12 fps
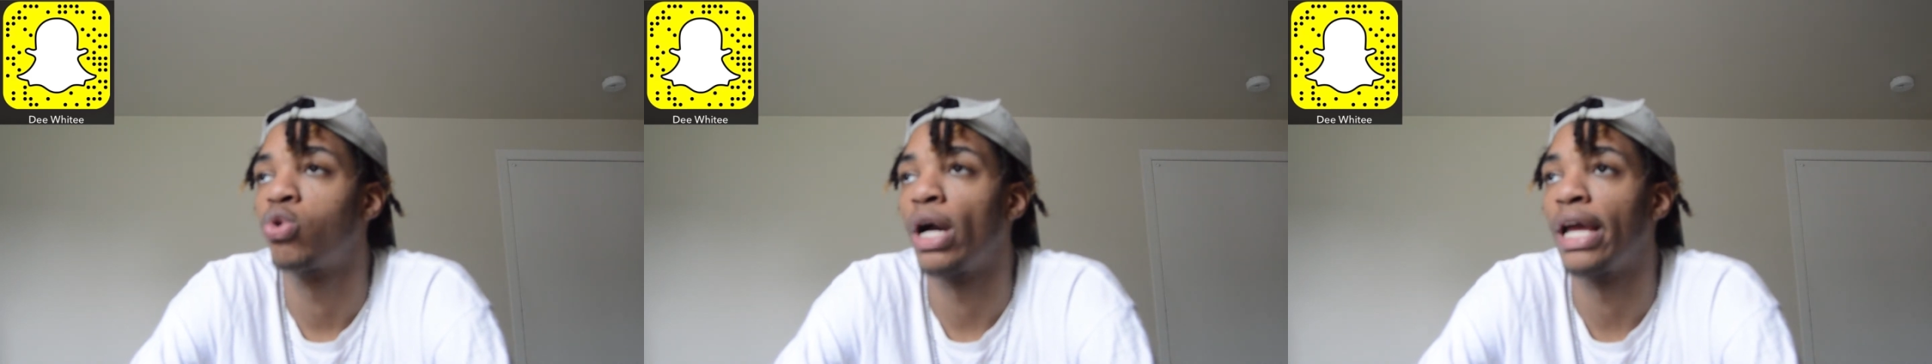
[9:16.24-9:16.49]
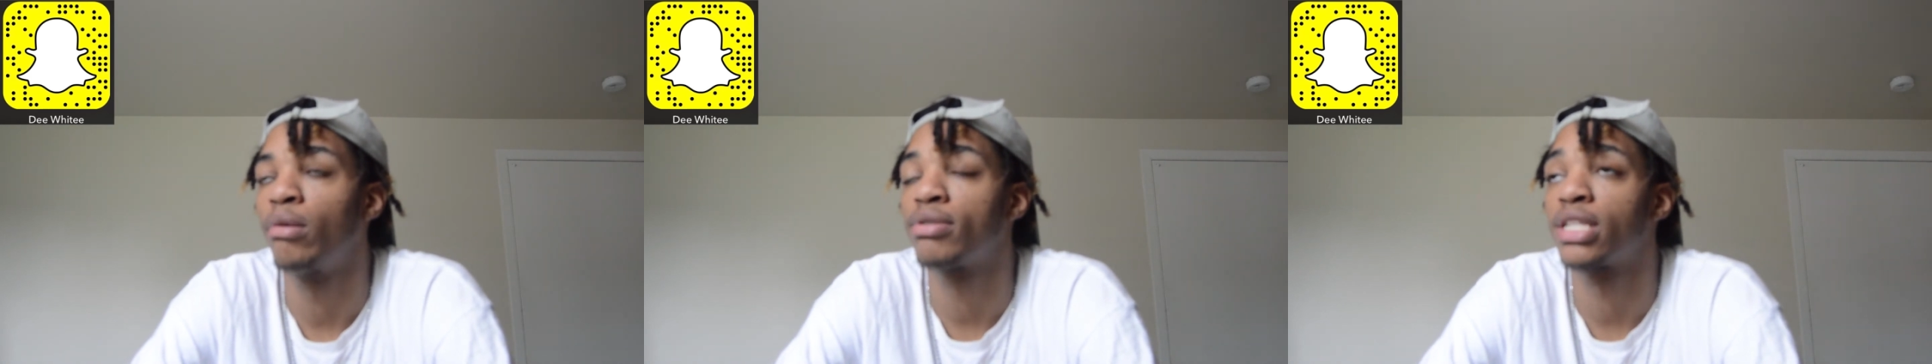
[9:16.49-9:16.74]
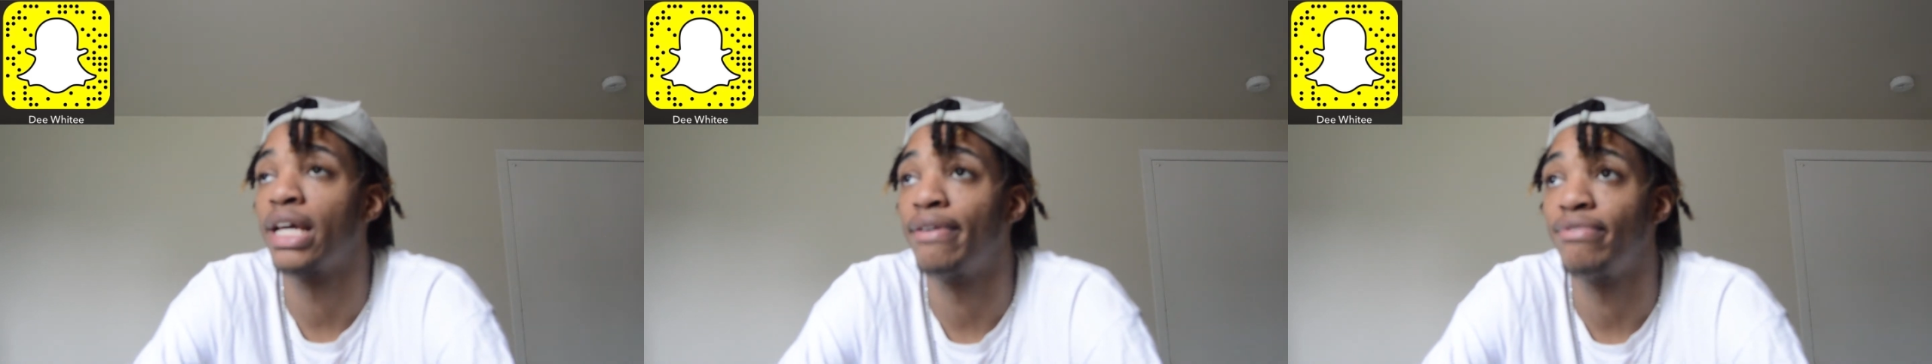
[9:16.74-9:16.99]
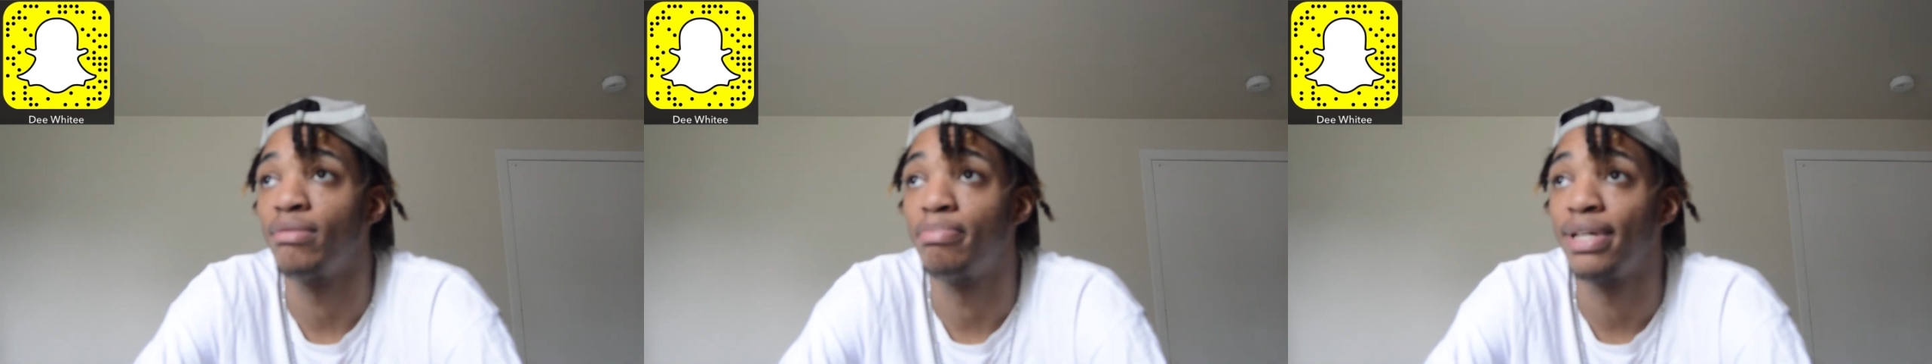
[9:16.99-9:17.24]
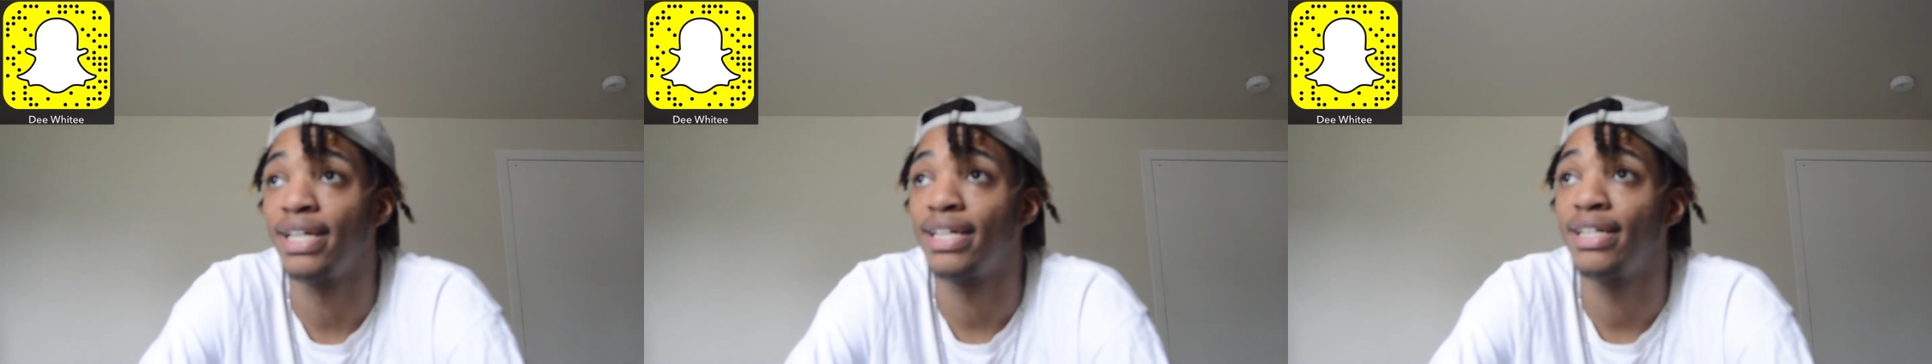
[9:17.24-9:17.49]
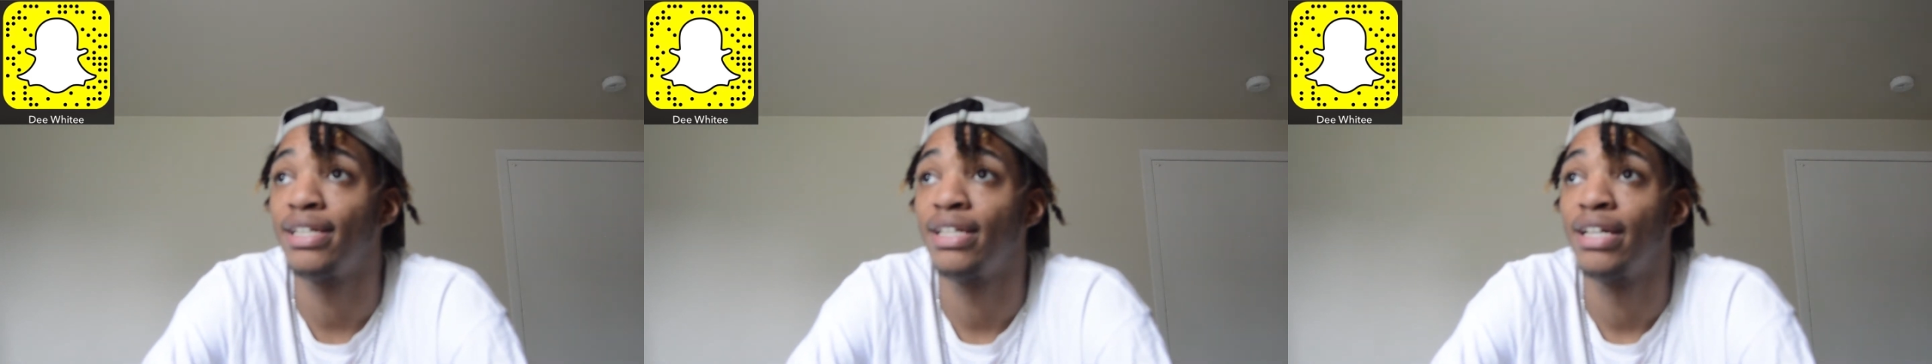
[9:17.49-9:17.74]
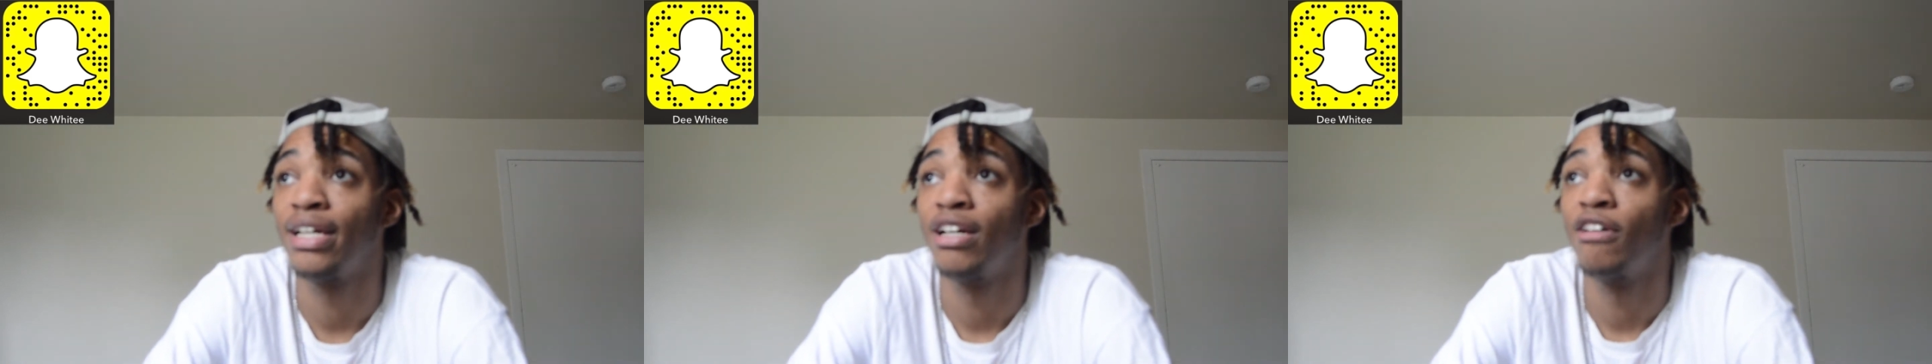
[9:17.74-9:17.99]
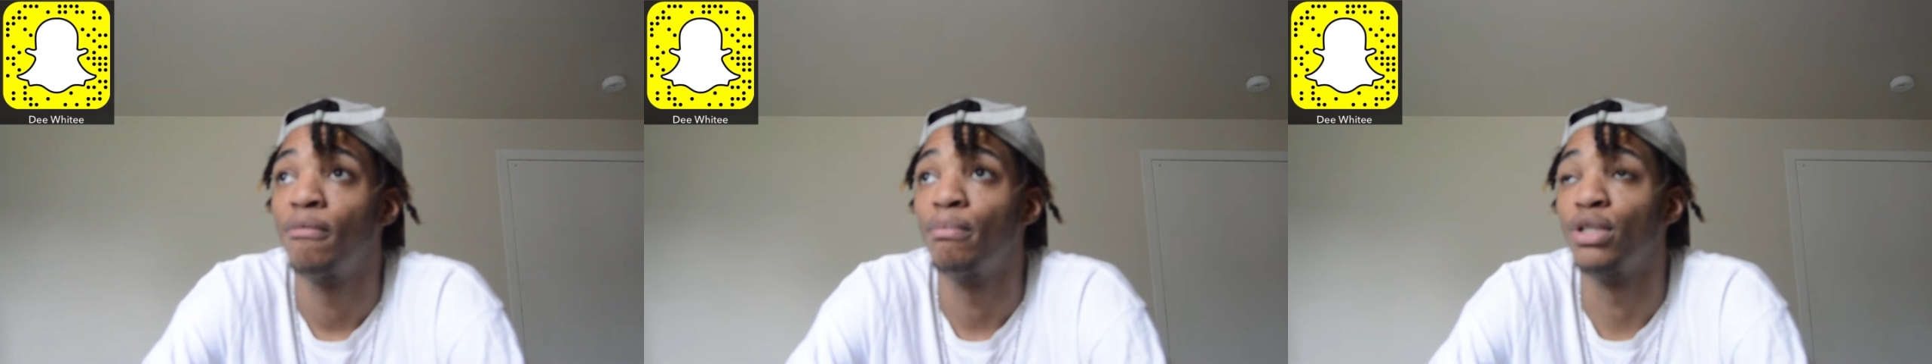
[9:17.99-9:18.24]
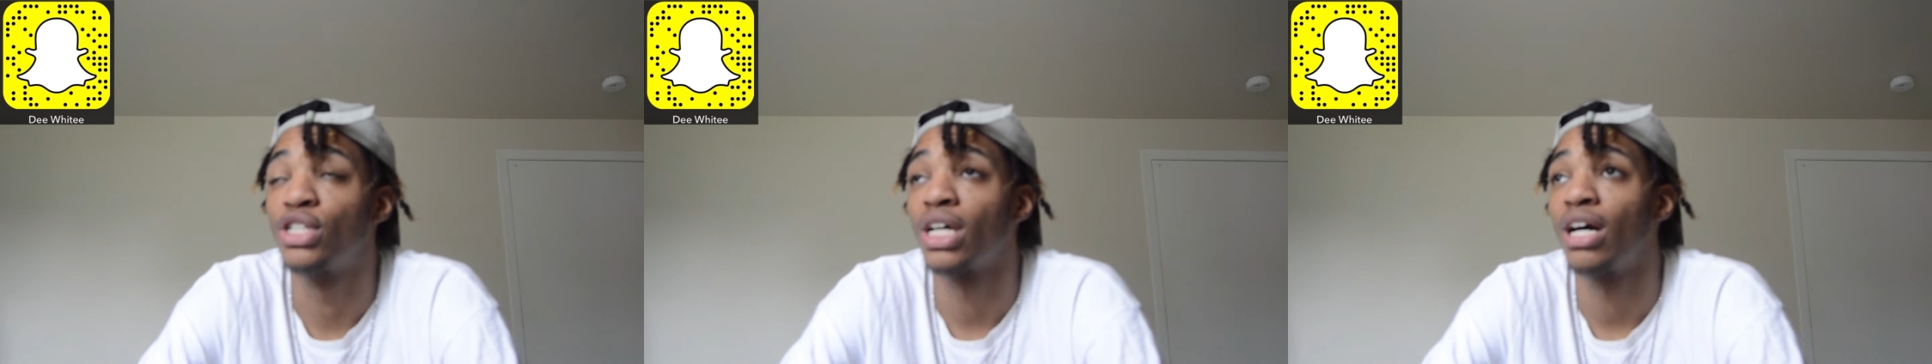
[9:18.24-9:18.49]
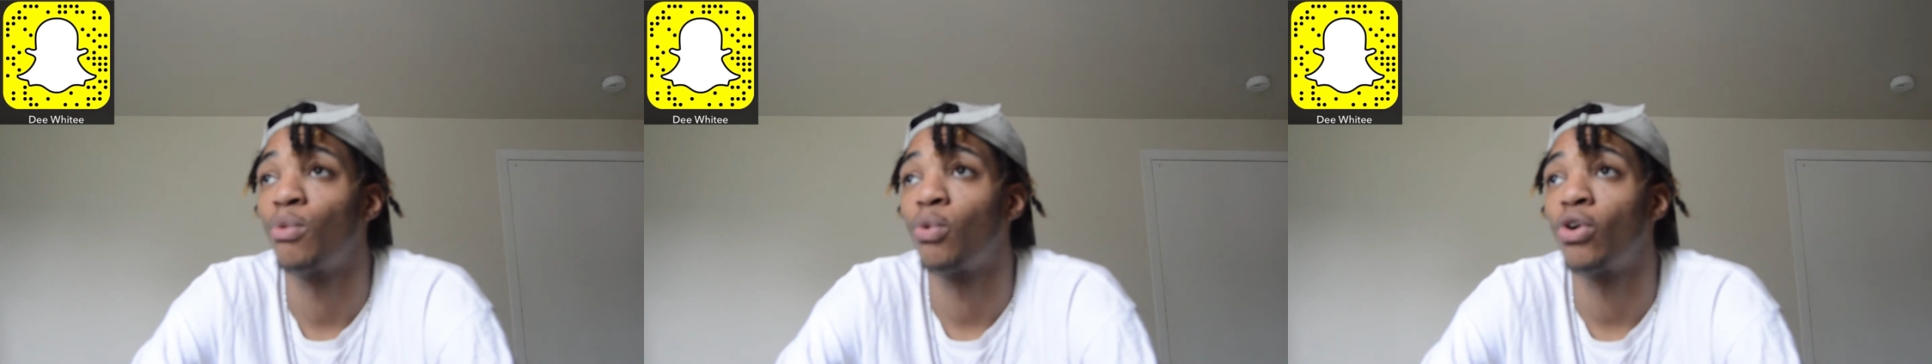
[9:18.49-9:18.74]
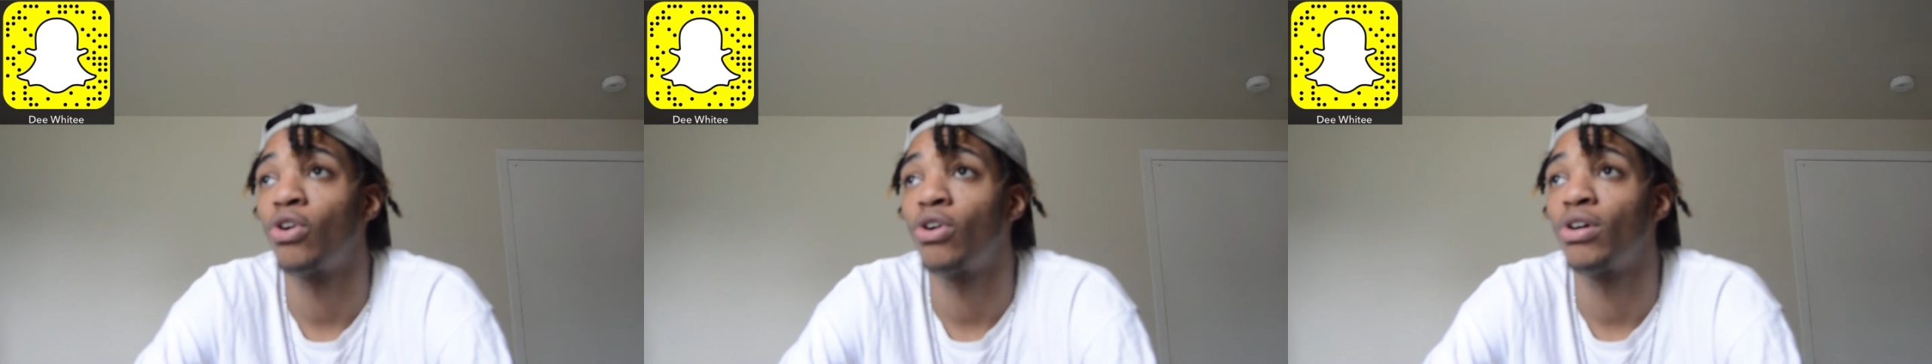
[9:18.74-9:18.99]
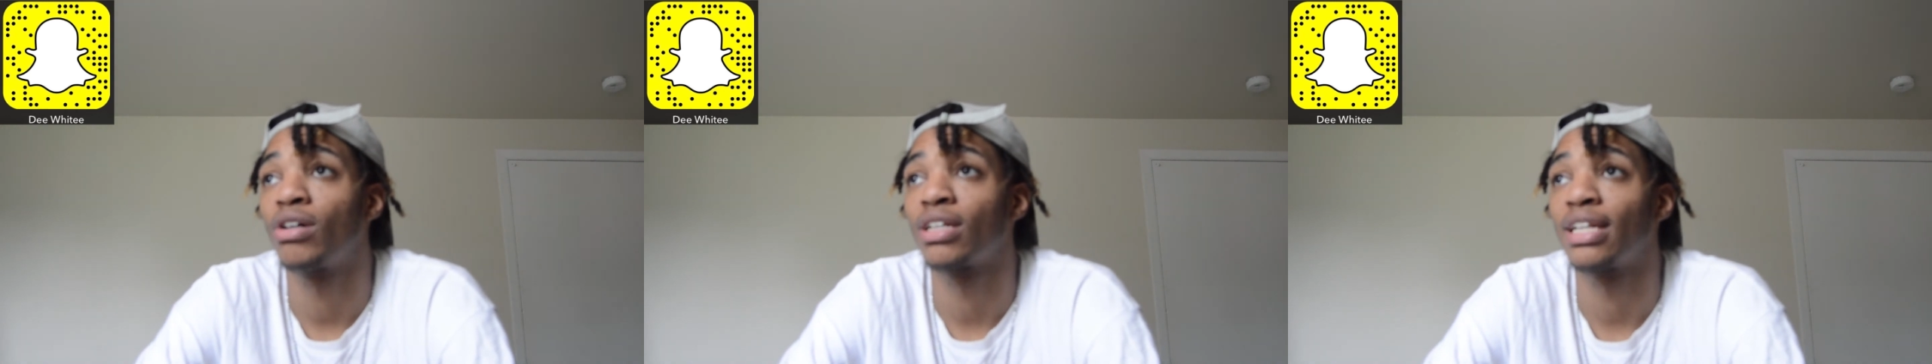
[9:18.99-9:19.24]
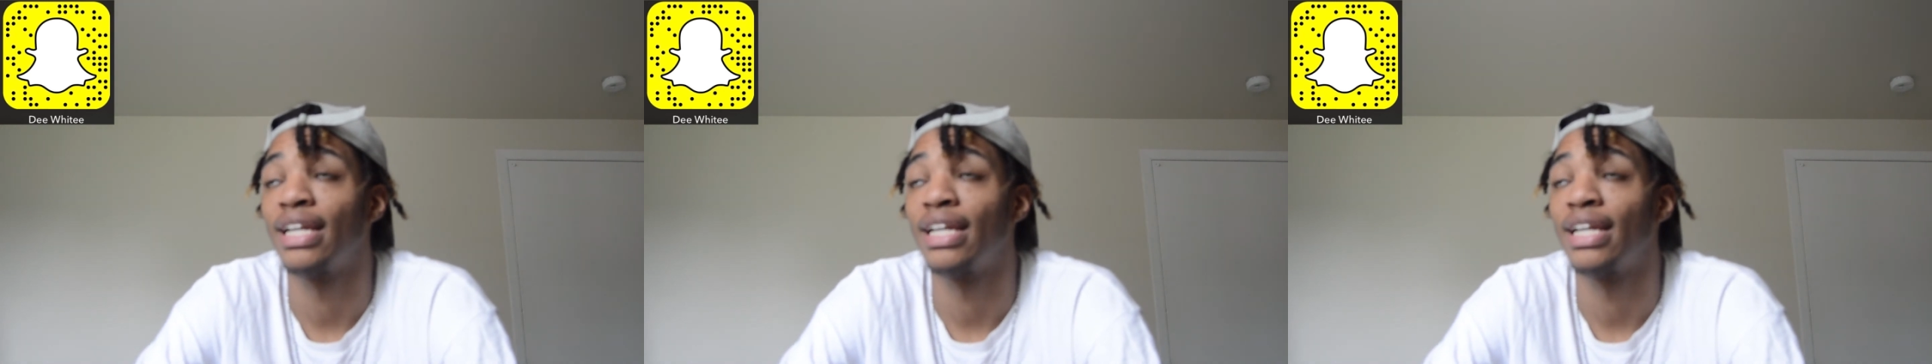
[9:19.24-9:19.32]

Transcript: He was the MVP, but John Wall,